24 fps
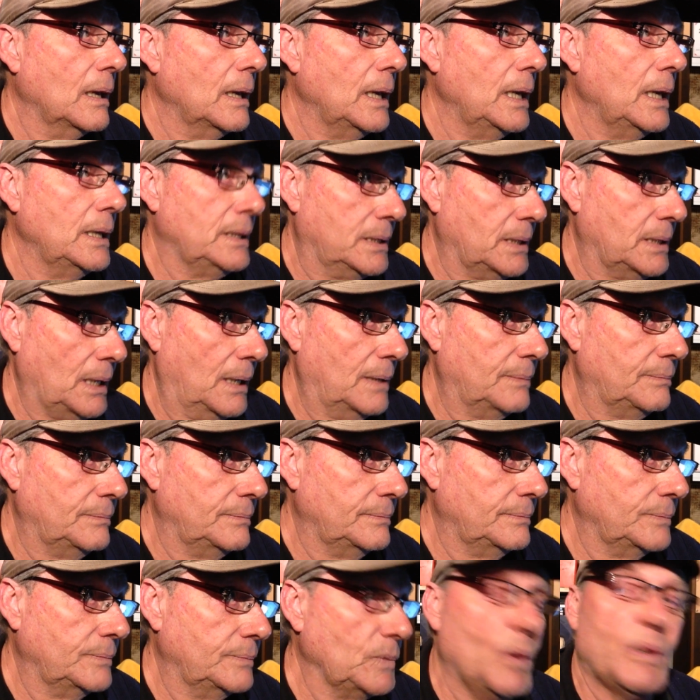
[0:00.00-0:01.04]
It's
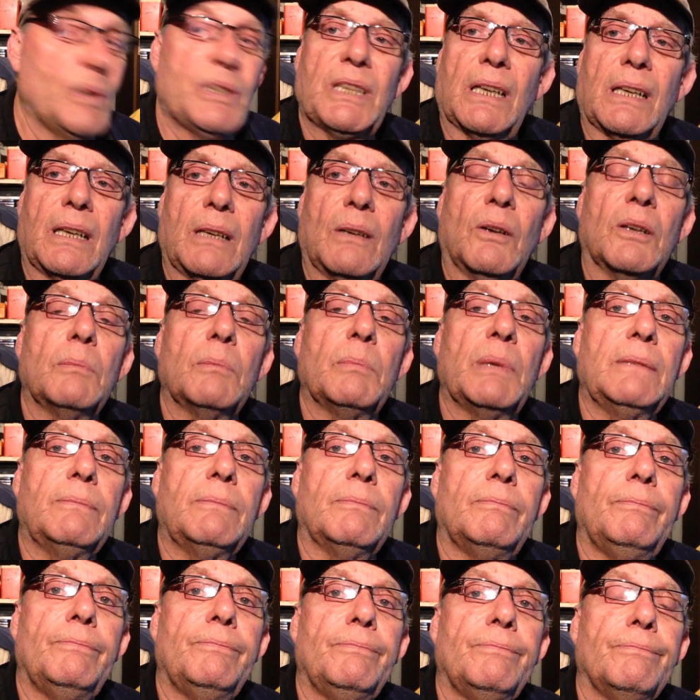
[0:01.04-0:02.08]
it's getting on a bit.
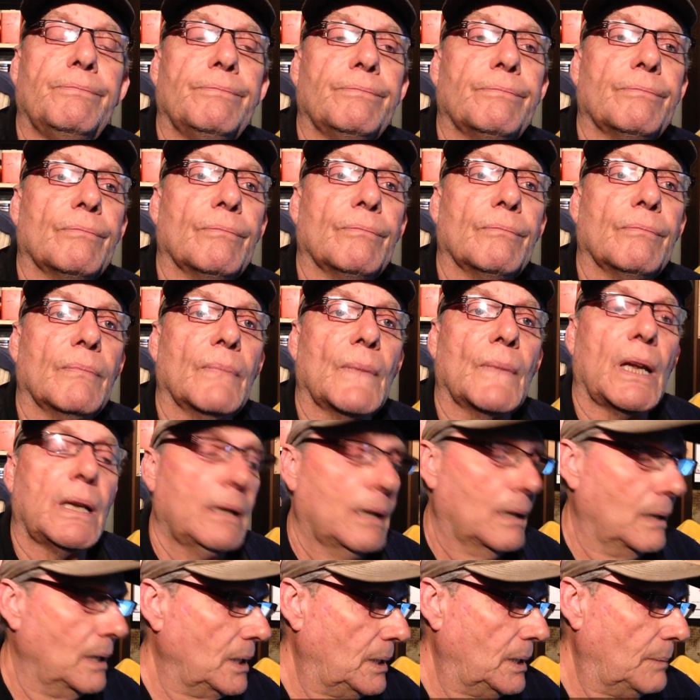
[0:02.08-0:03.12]

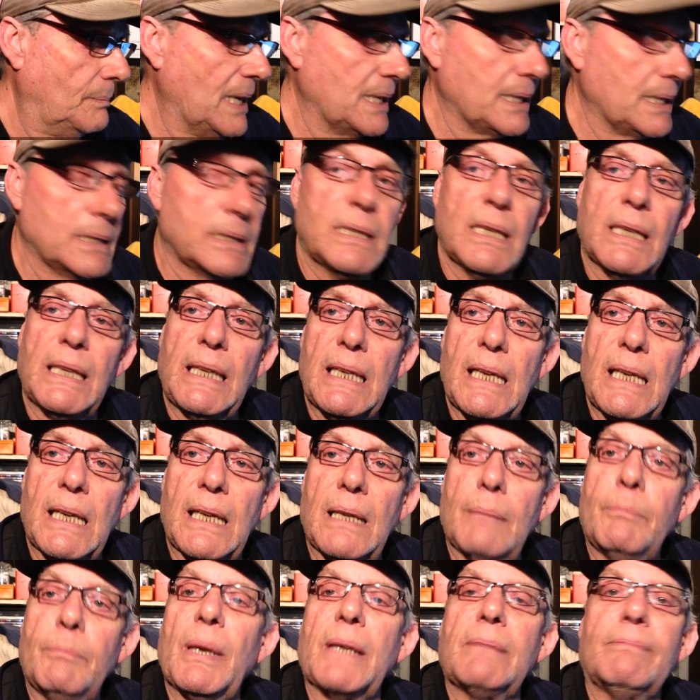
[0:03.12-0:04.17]
I've got a mug of tea
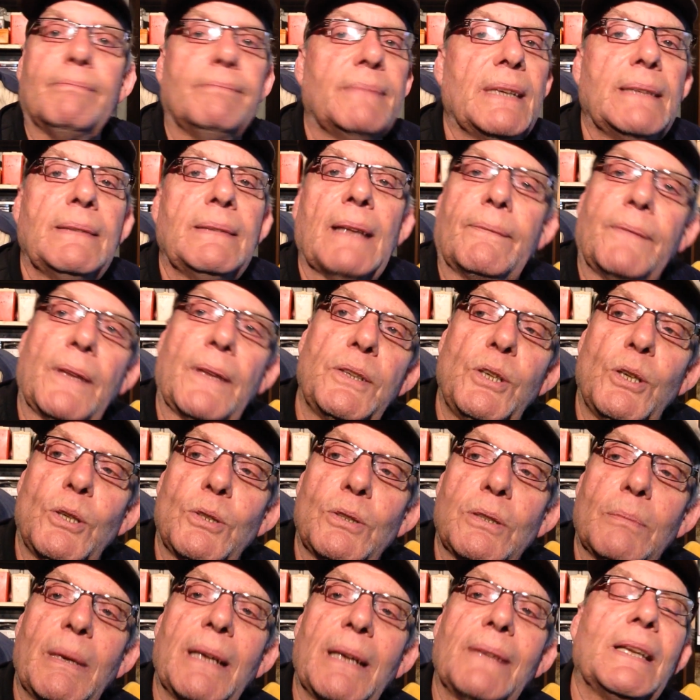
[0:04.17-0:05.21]
here, but nothing
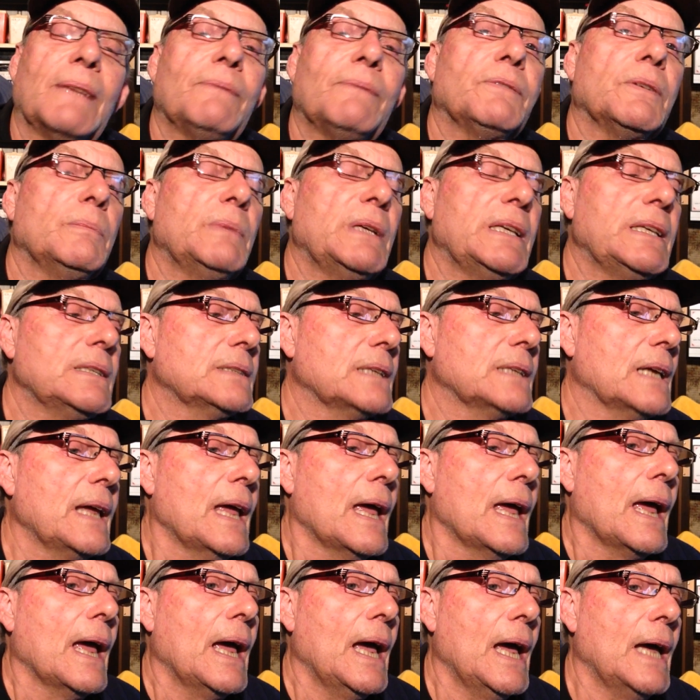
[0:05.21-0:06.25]
unusual about that for me, is there?
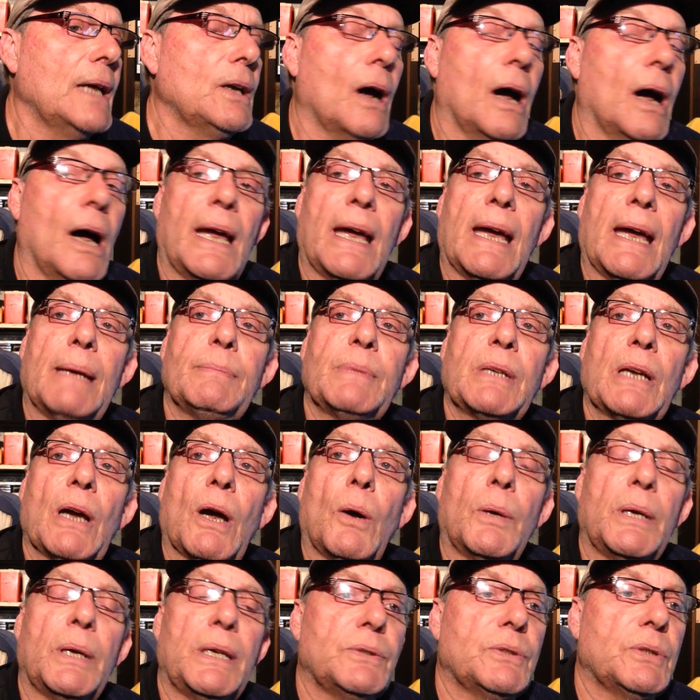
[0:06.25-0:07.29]
And I am
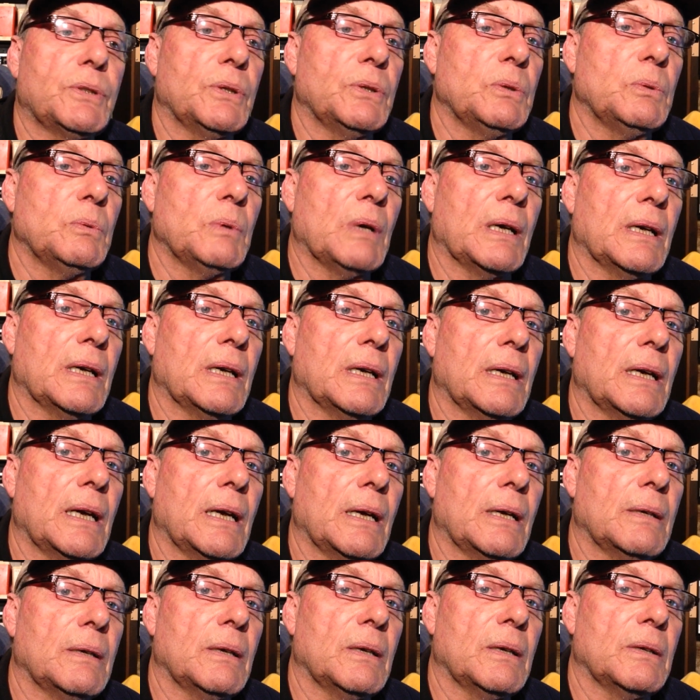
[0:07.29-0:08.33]
going to
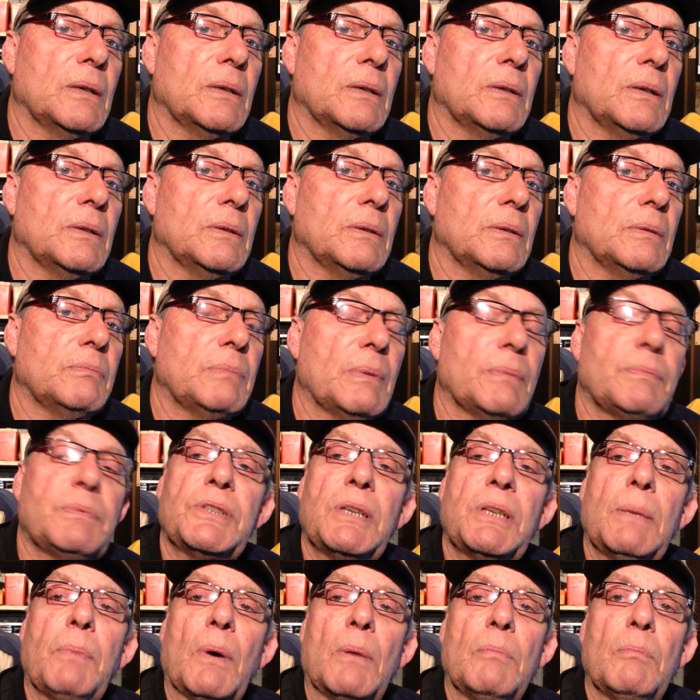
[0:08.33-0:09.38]

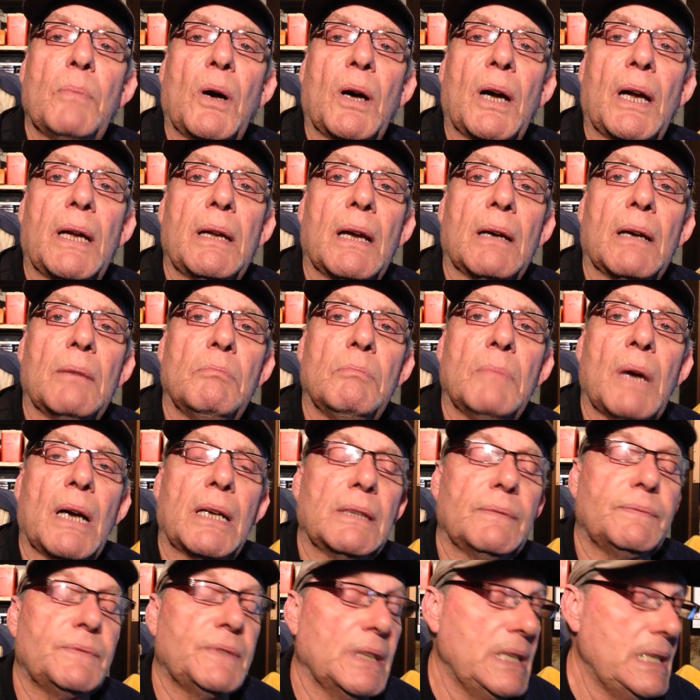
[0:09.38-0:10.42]
sip on my mug
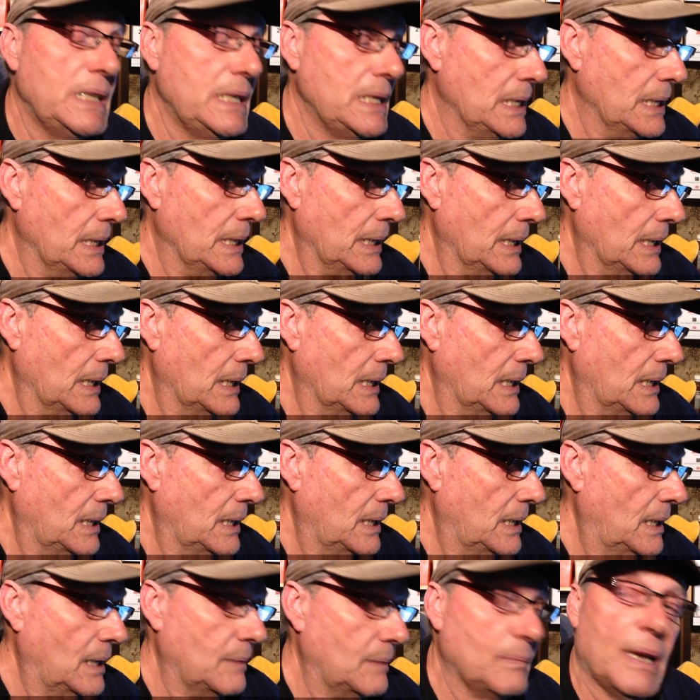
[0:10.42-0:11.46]
of tea
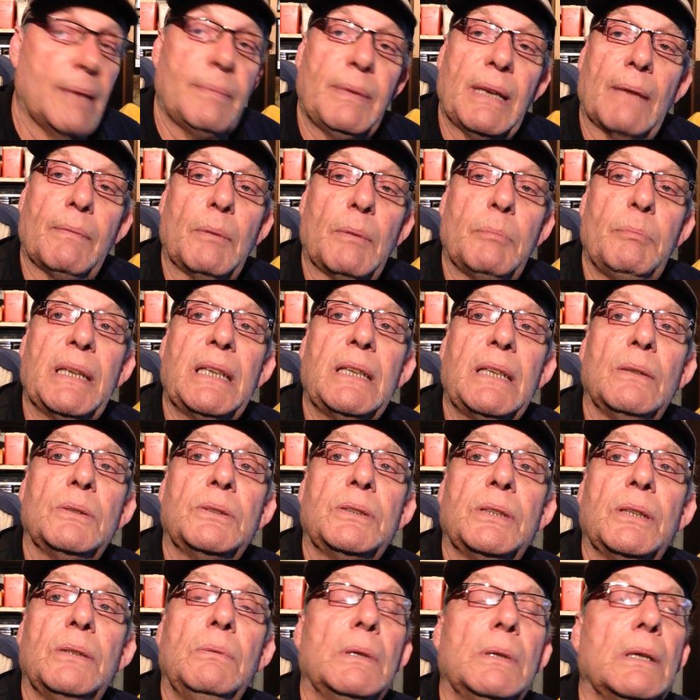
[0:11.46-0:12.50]
and maybe have a bicky or
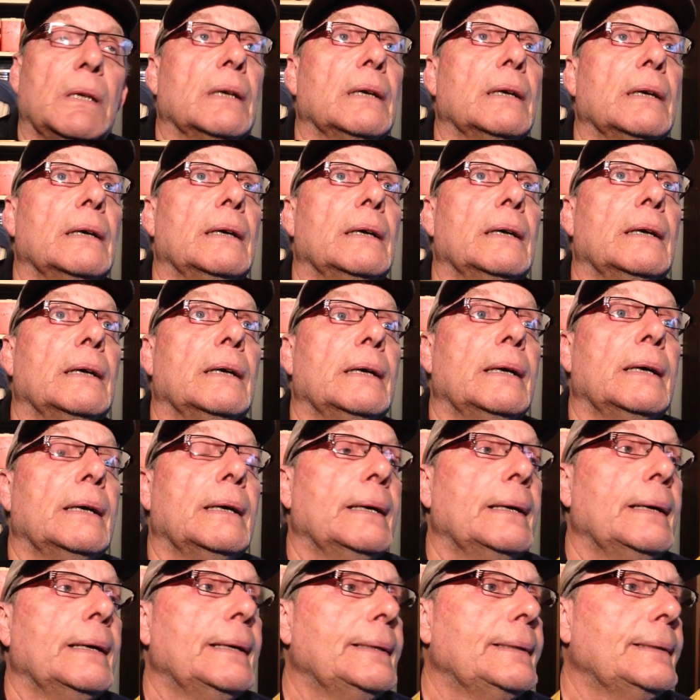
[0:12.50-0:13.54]
two
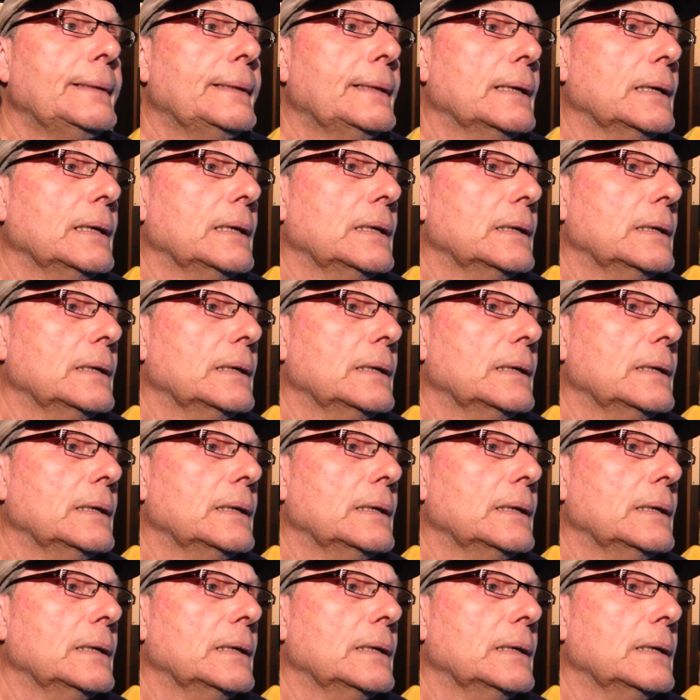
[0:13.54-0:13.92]
and